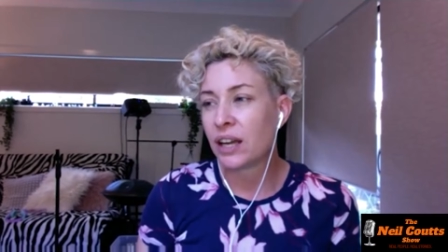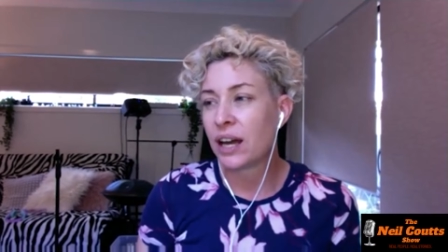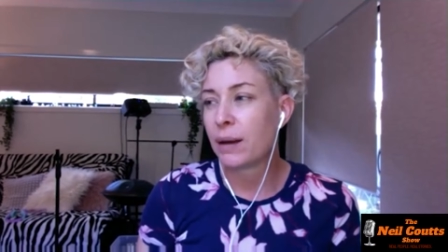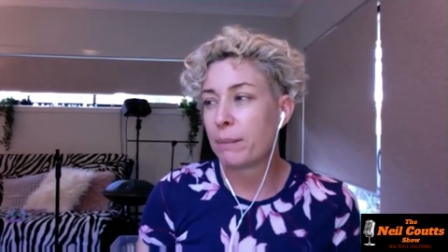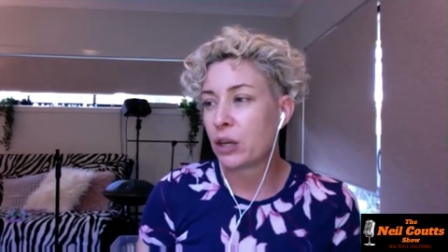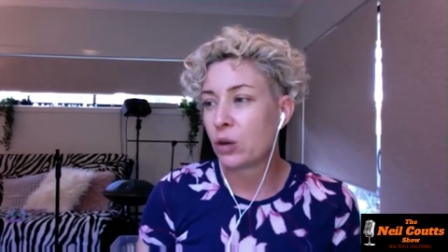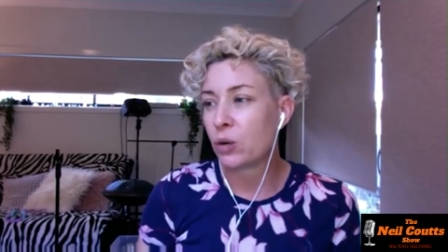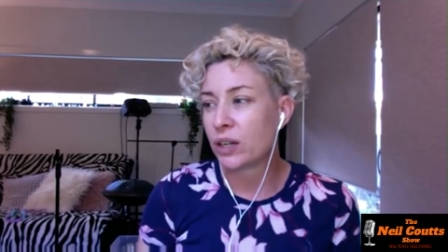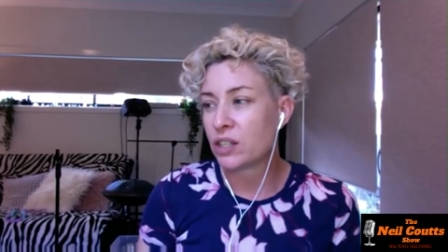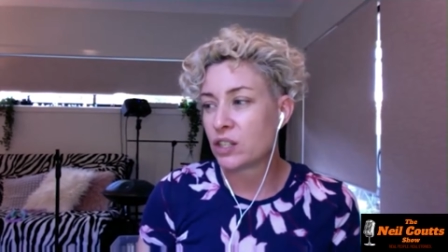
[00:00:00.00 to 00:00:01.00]
Um, mm.
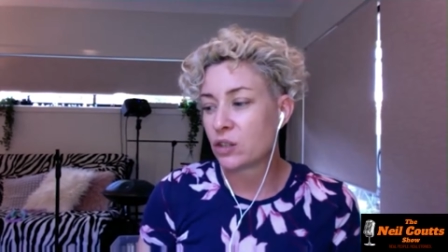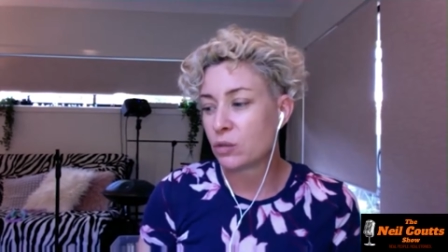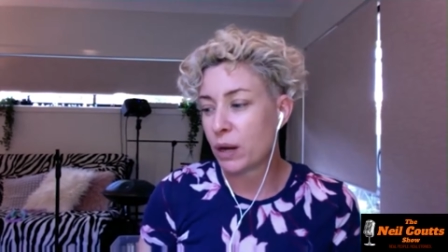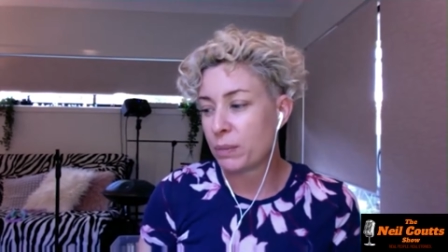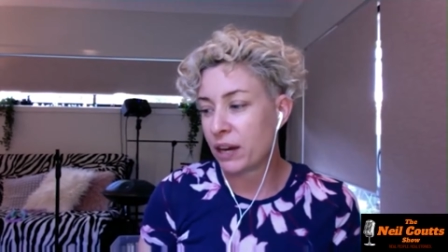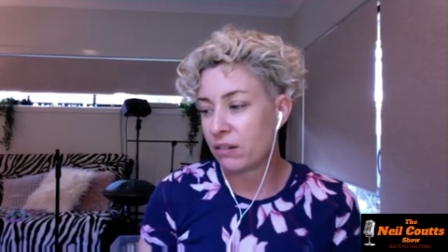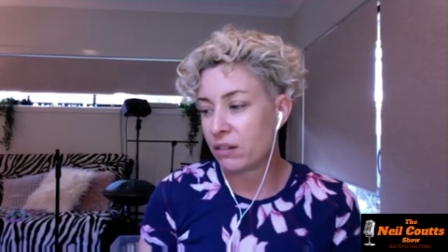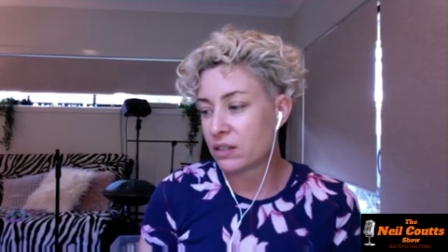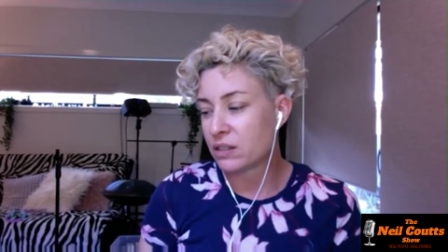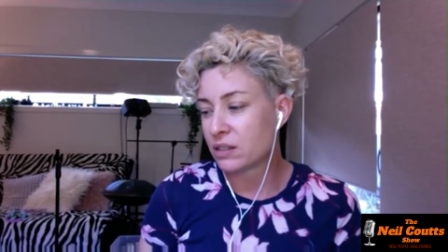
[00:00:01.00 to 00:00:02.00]
According to my
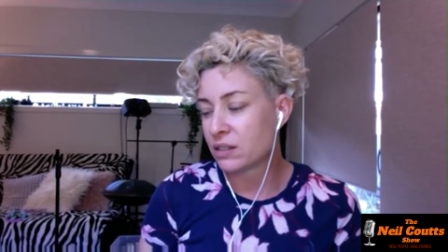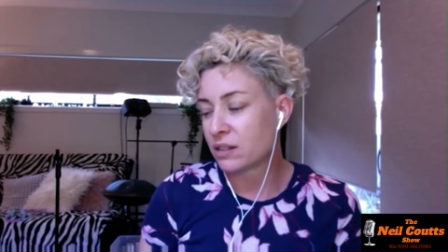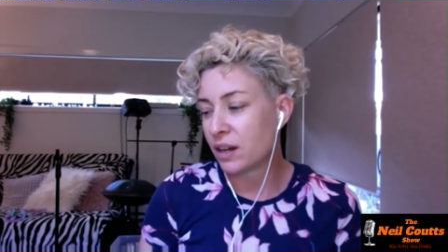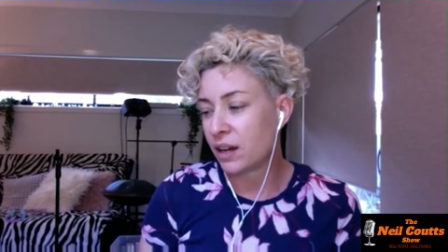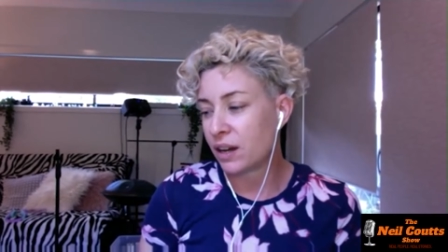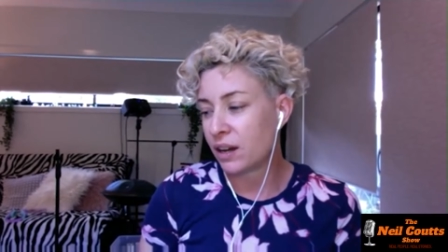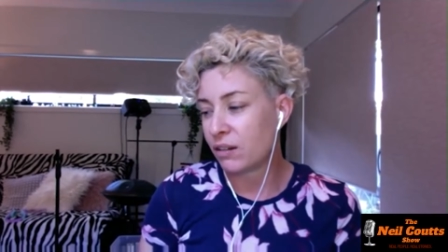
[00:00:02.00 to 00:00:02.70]
parents' uh,